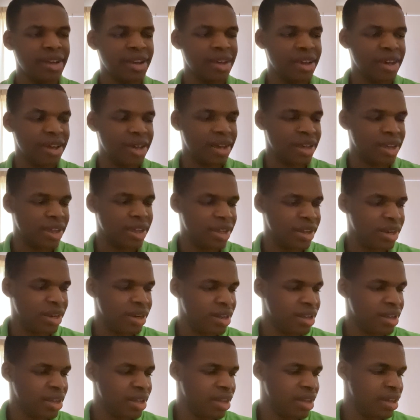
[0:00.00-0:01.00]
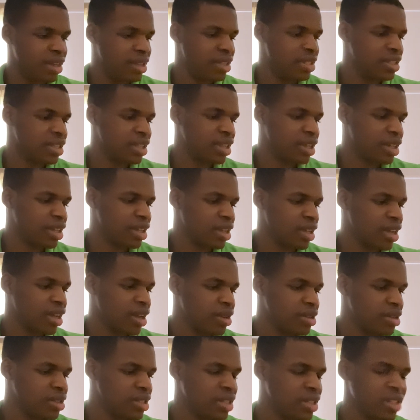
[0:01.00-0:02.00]
And he's like,
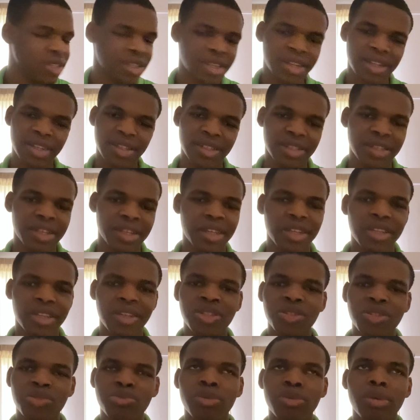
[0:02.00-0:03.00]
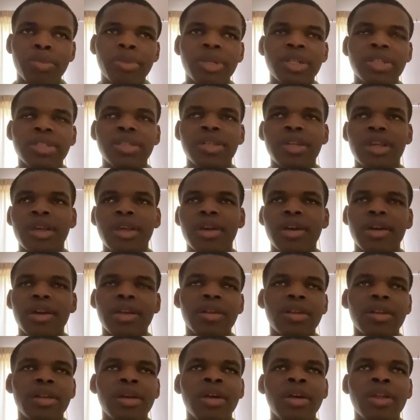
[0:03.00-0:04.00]
how did things, like, just reminiscing and